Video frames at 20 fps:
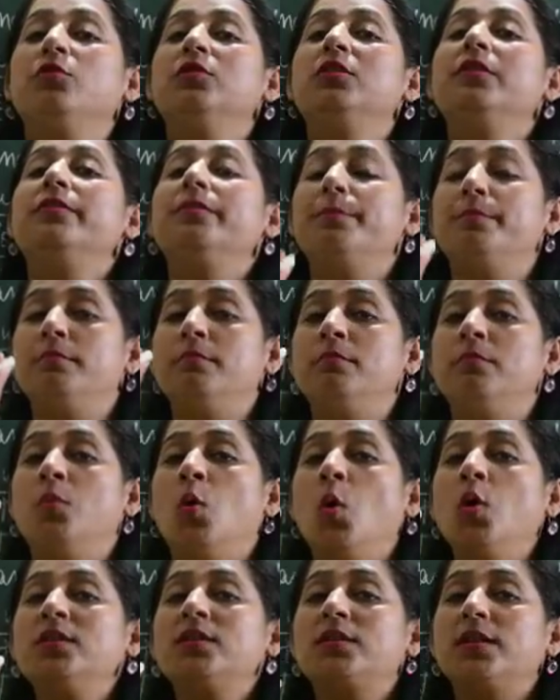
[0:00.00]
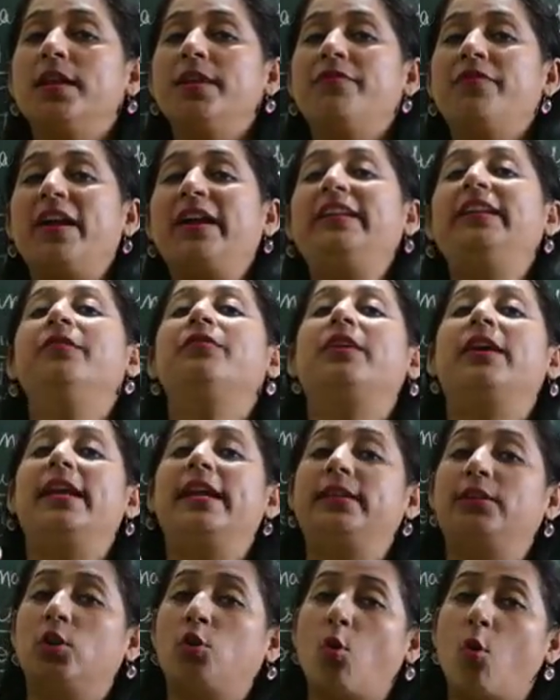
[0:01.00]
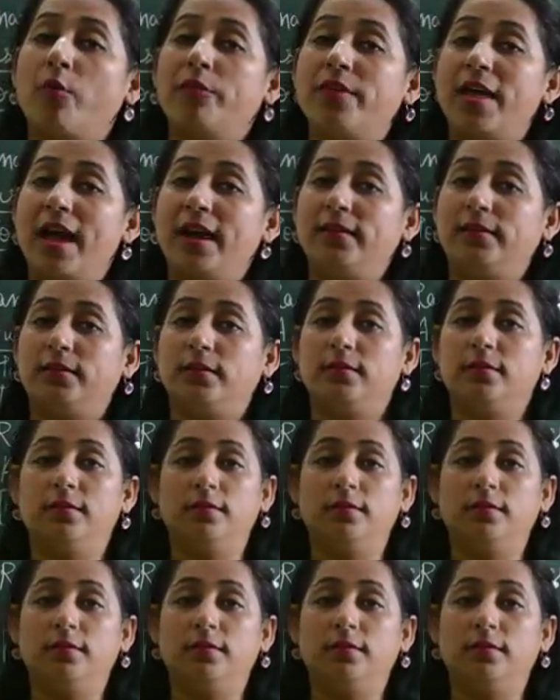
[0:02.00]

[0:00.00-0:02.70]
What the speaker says: was the most effective character of that